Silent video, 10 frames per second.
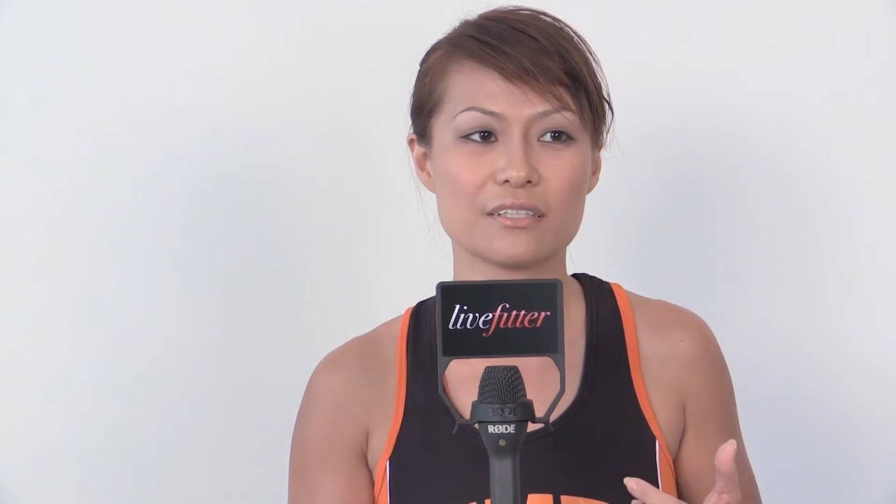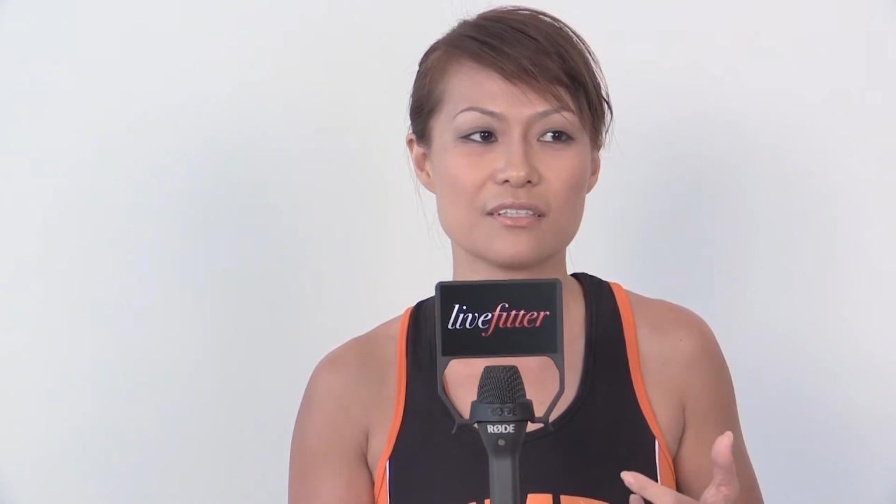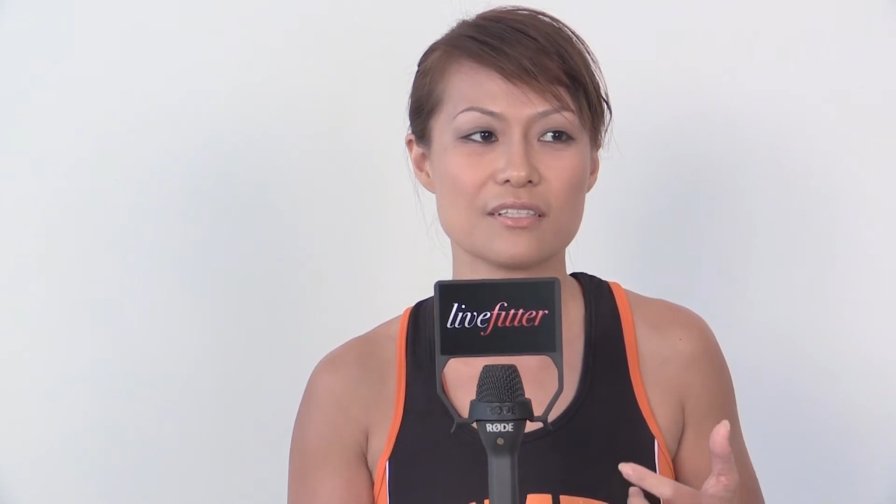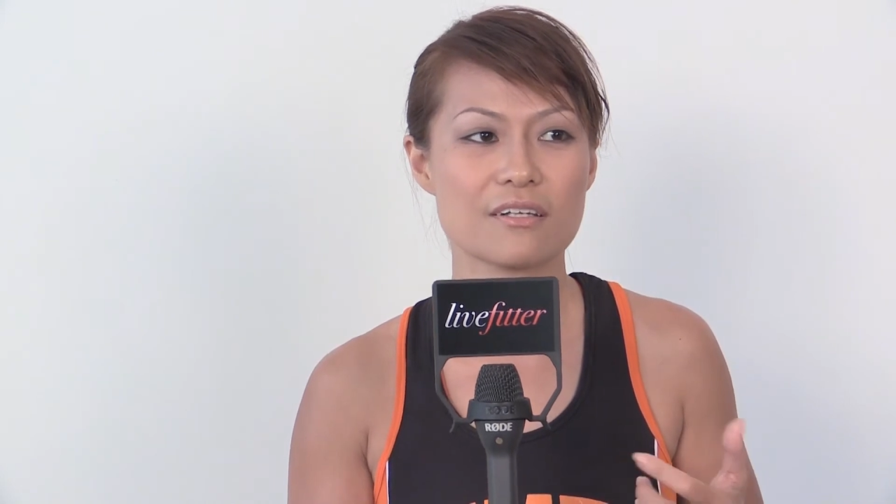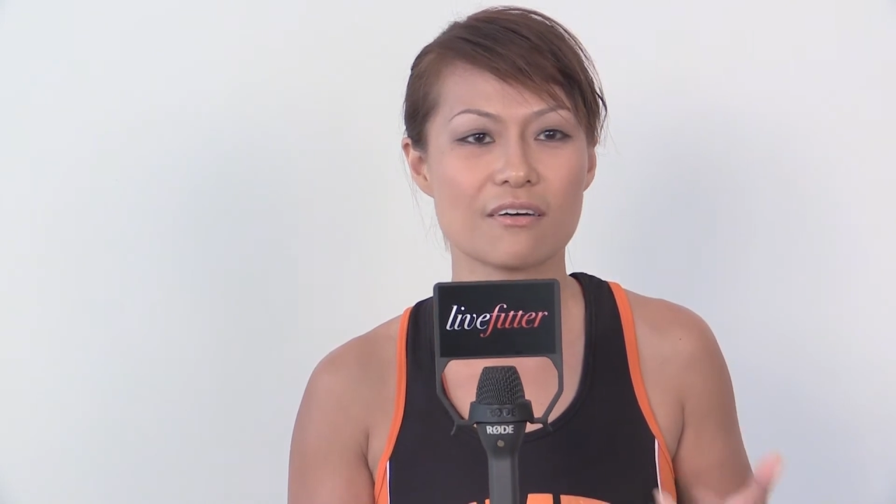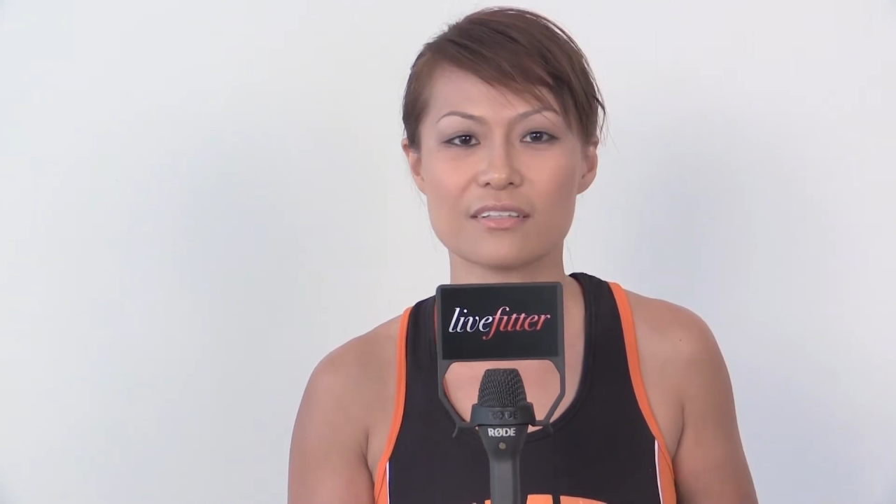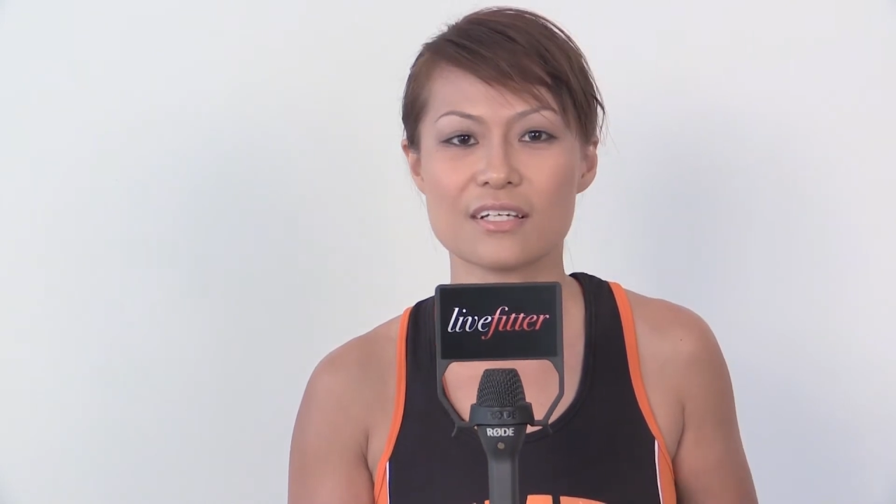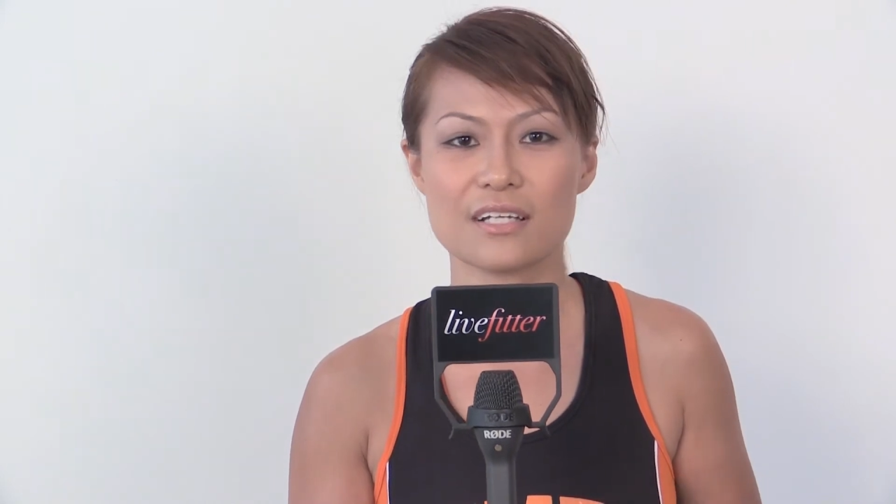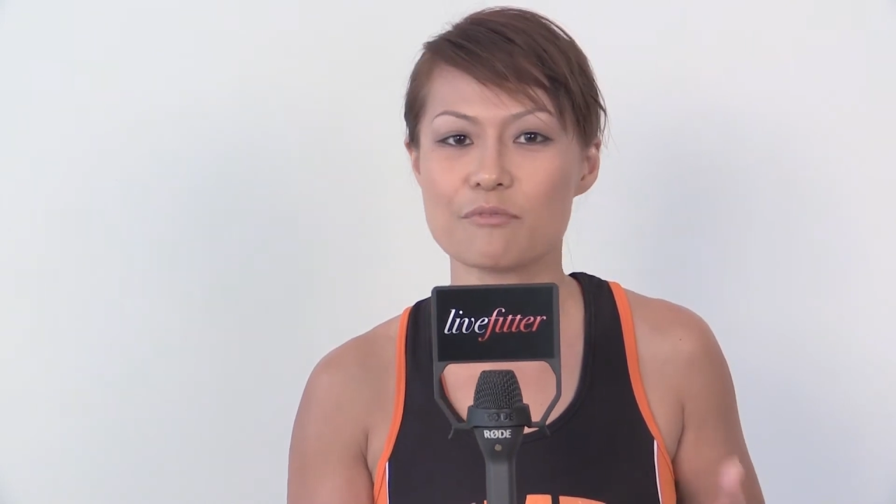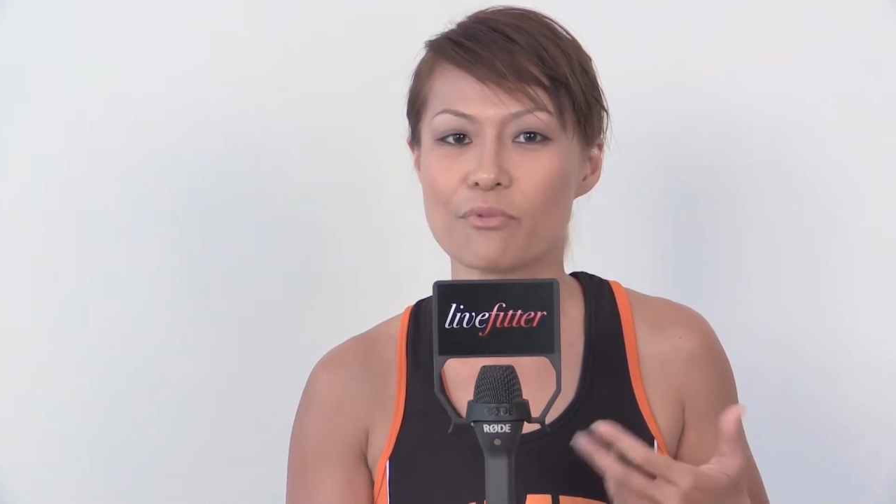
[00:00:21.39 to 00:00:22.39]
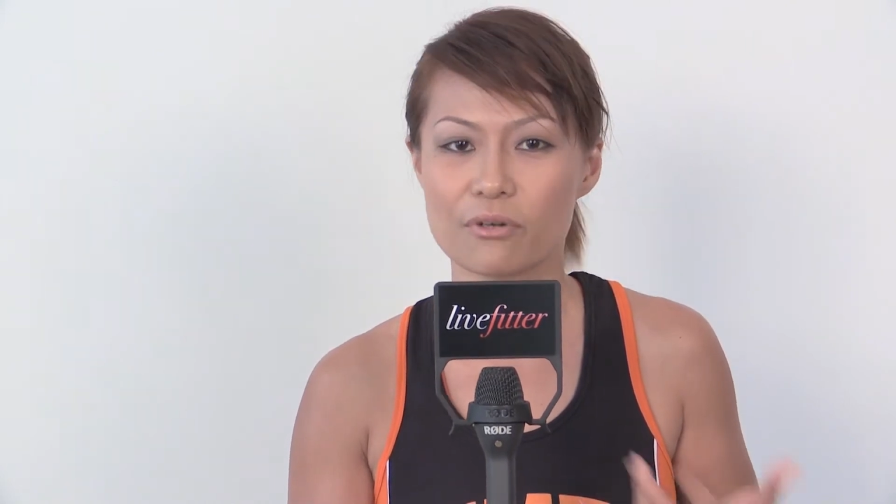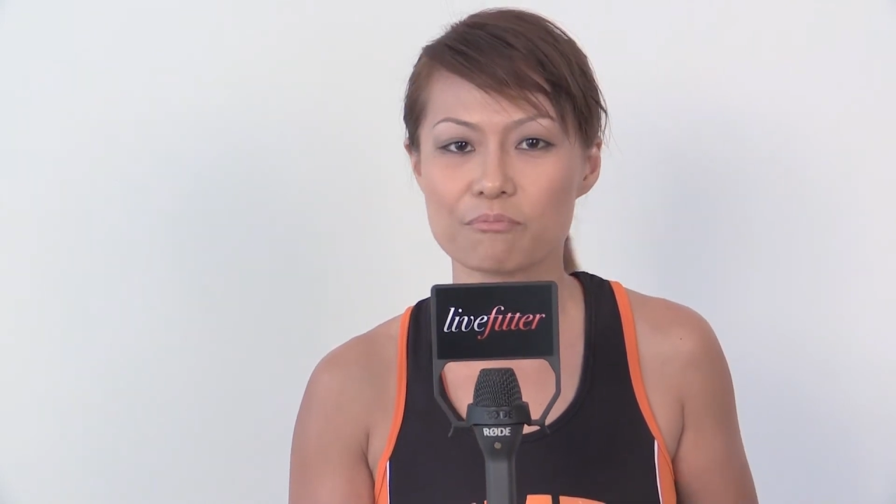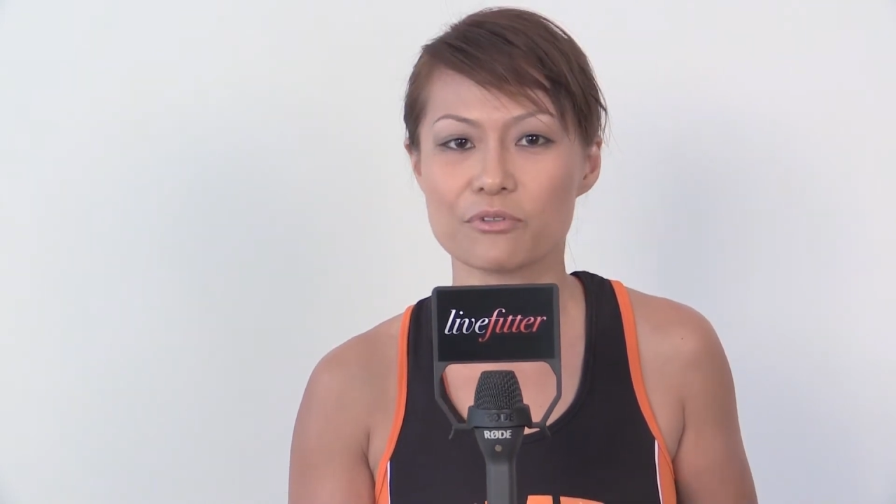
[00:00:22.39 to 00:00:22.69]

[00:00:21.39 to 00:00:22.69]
this contest can